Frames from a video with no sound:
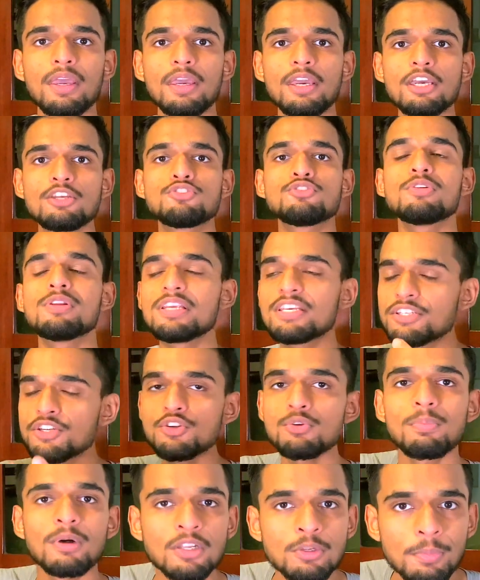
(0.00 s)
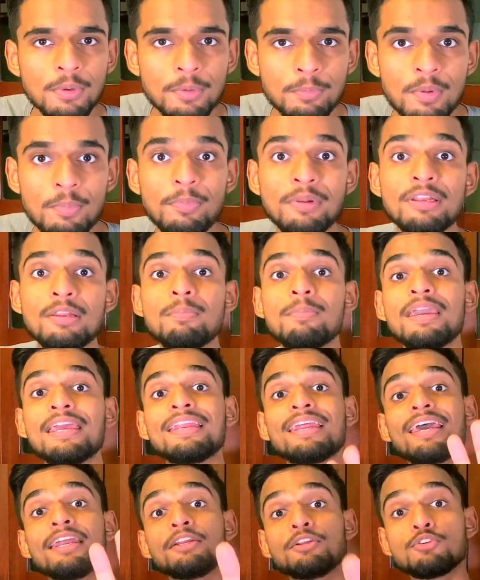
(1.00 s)
is to listen to multiple people
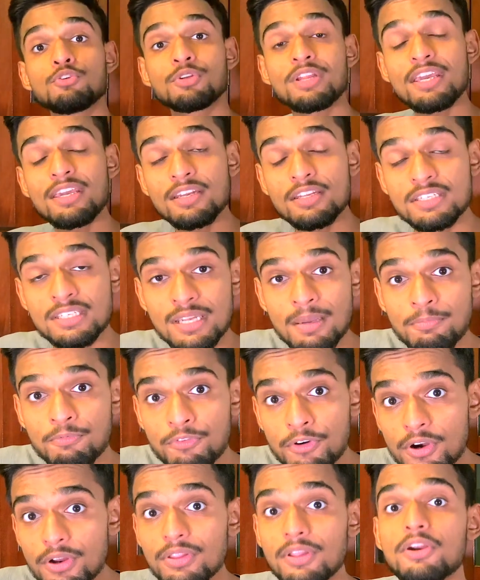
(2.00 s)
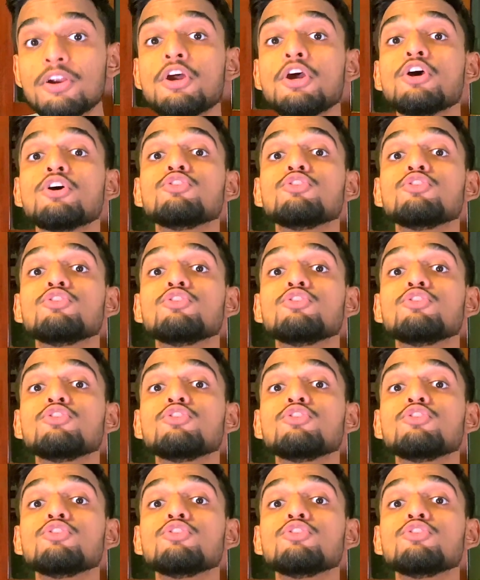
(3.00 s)
debate, and to take it a step further,